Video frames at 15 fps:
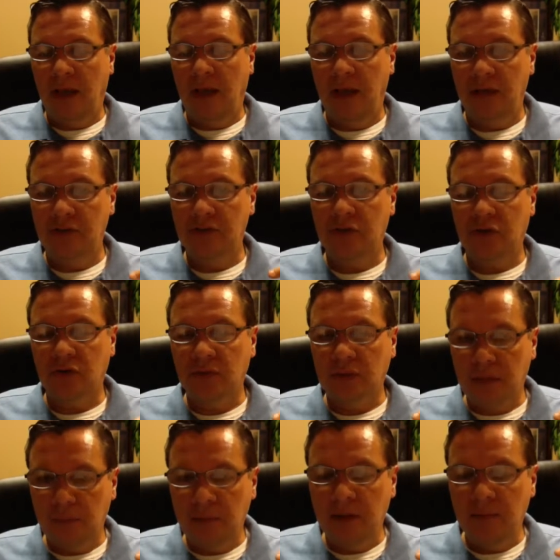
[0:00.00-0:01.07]
and
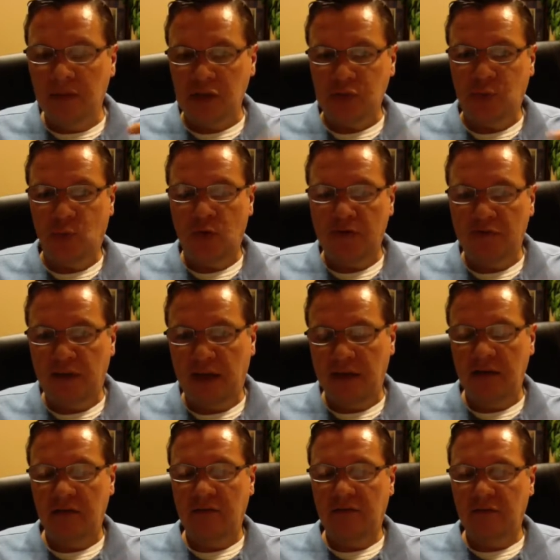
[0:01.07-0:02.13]
certainly be much more
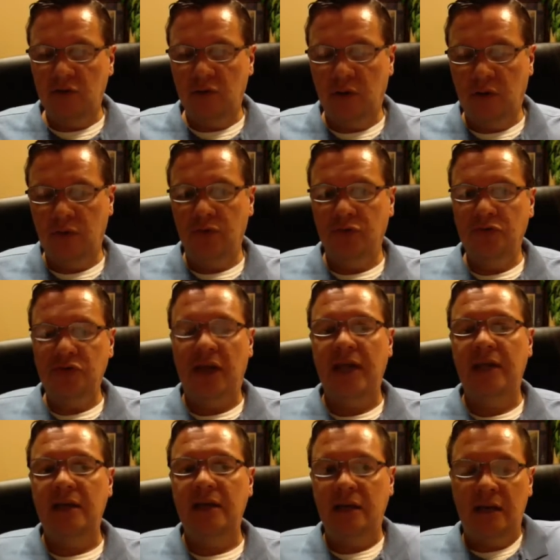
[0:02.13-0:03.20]
effective to
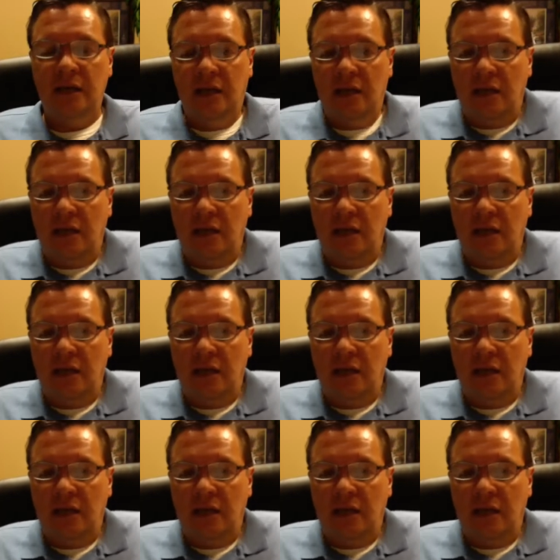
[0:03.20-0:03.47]
understanding